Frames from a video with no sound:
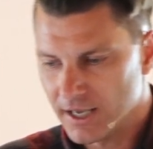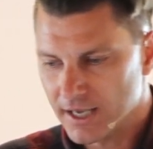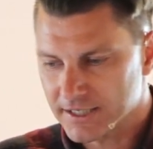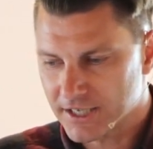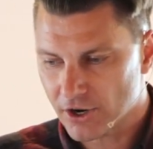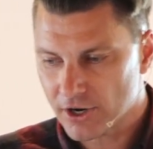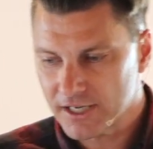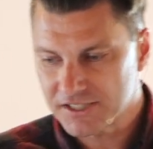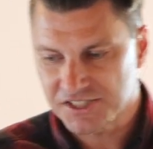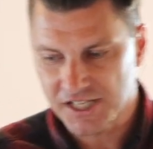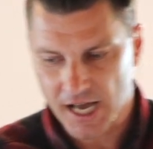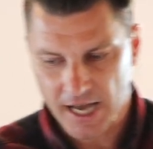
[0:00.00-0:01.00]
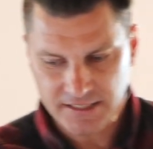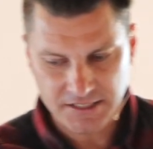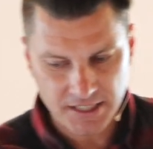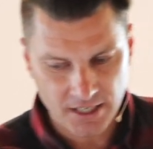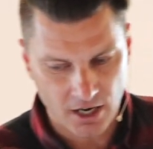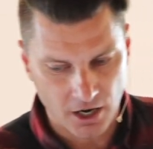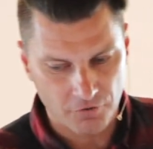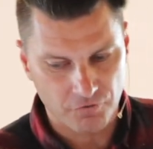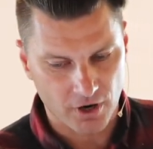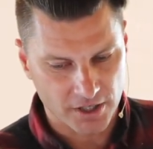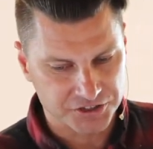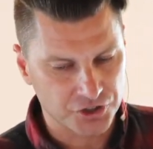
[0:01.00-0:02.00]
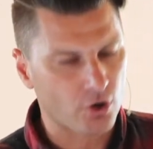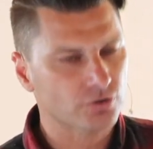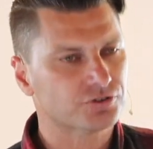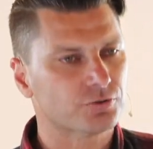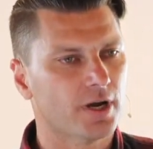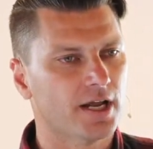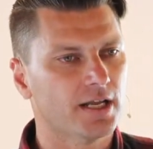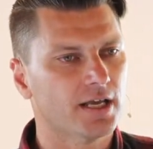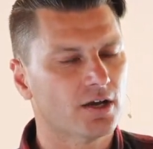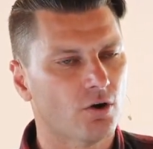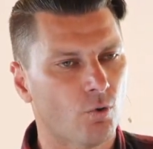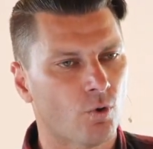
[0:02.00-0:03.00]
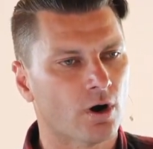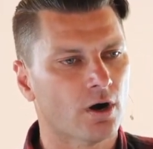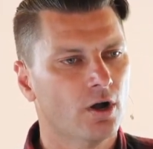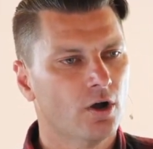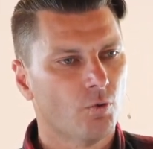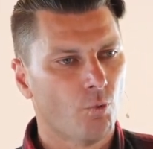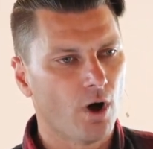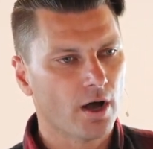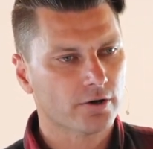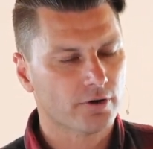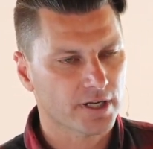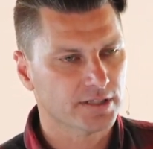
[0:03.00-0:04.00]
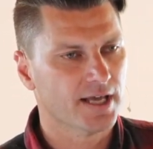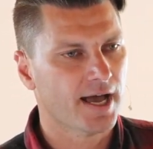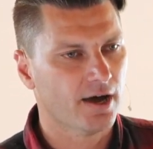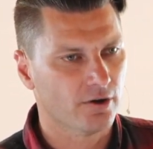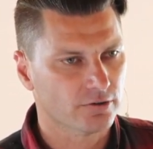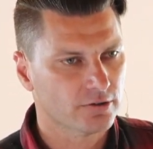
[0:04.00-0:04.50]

carries the idea of adulterating or watering down.